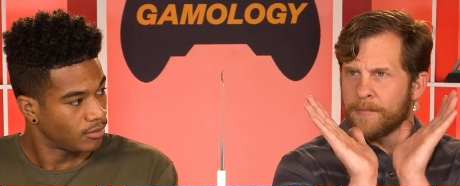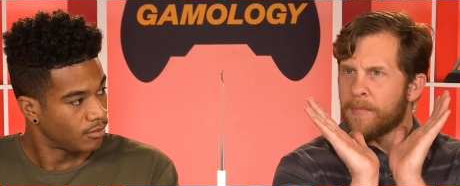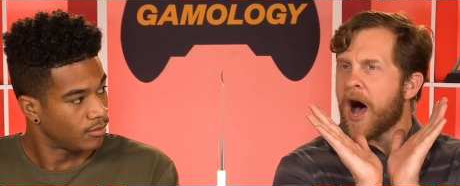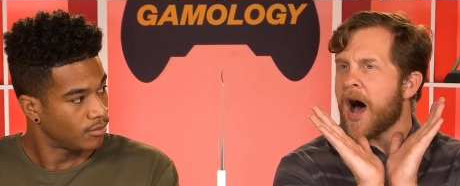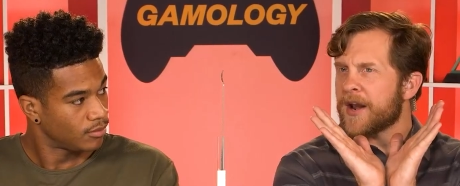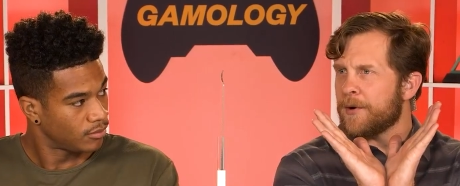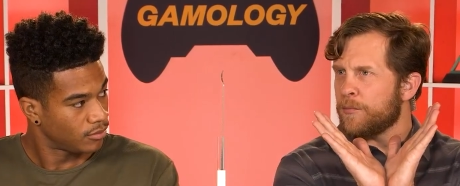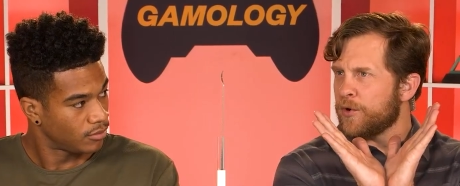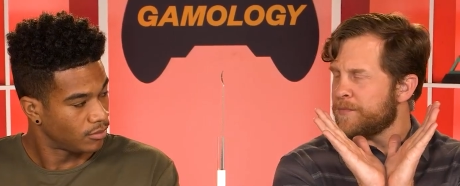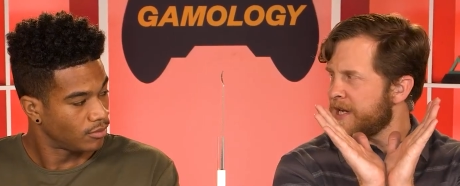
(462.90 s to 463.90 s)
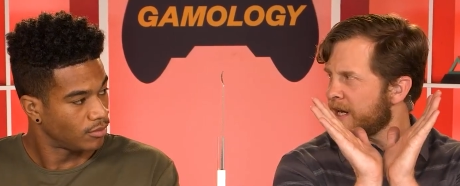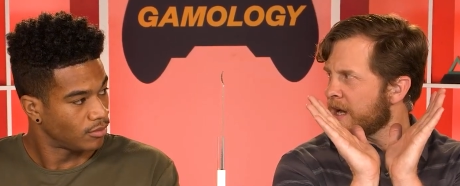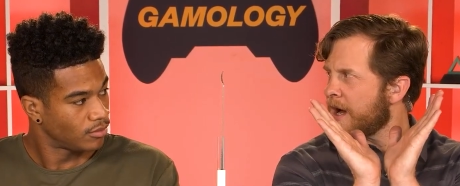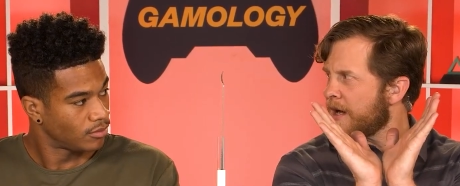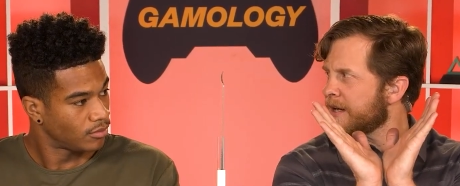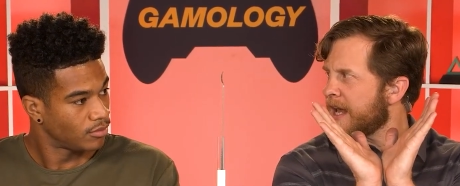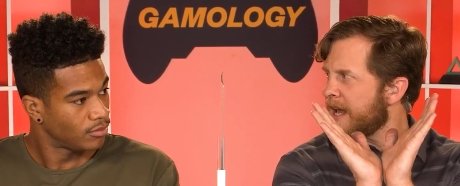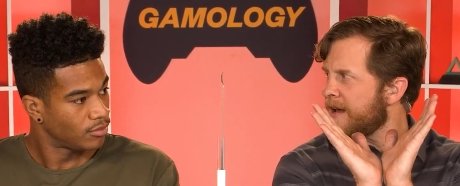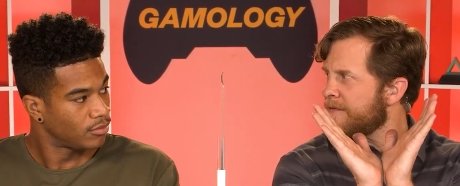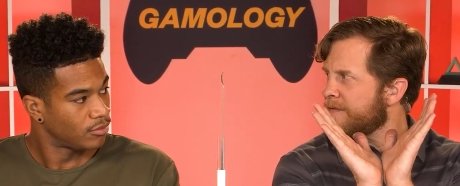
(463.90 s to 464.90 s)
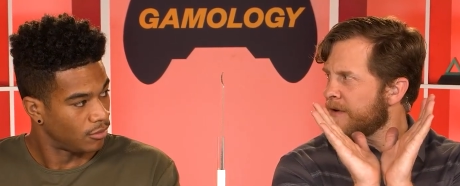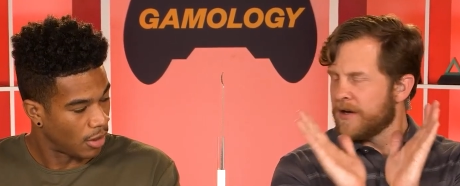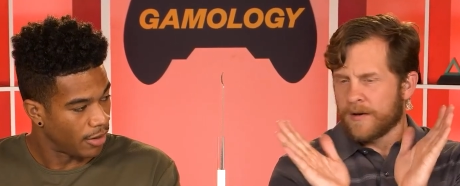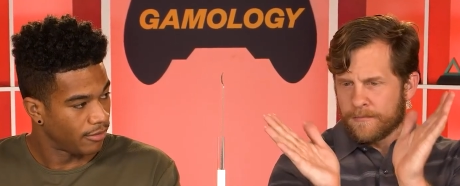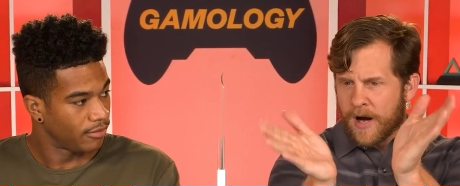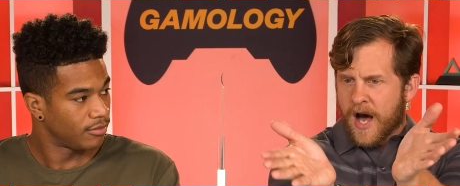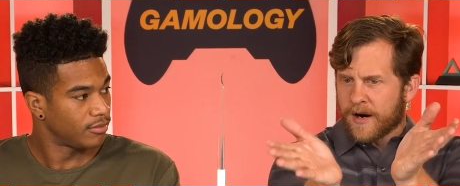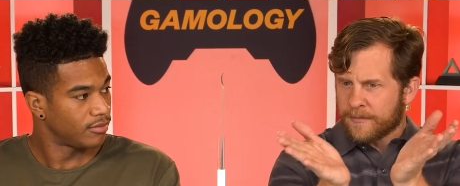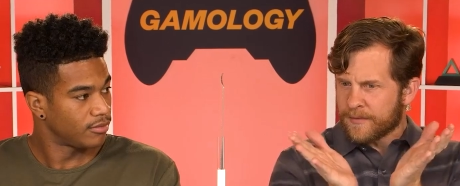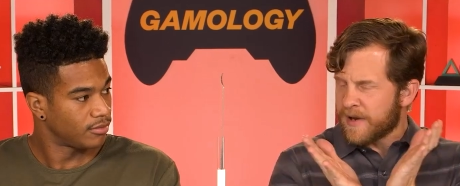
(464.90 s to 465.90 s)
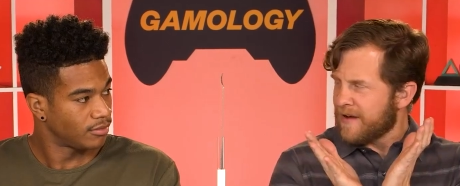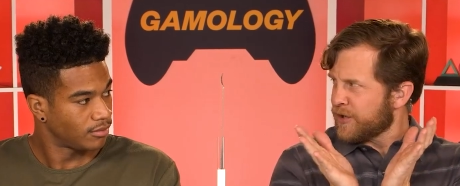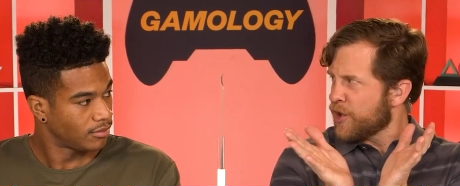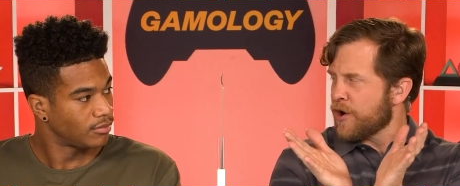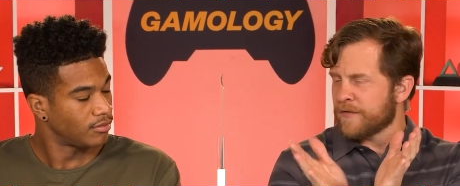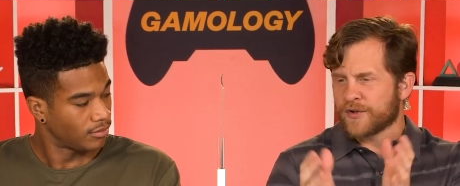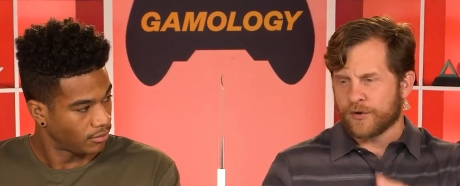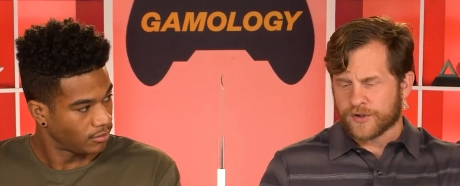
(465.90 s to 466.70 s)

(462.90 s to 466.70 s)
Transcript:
Speaker 1: the bottom would be a concave bottom. You'd have a curve to it.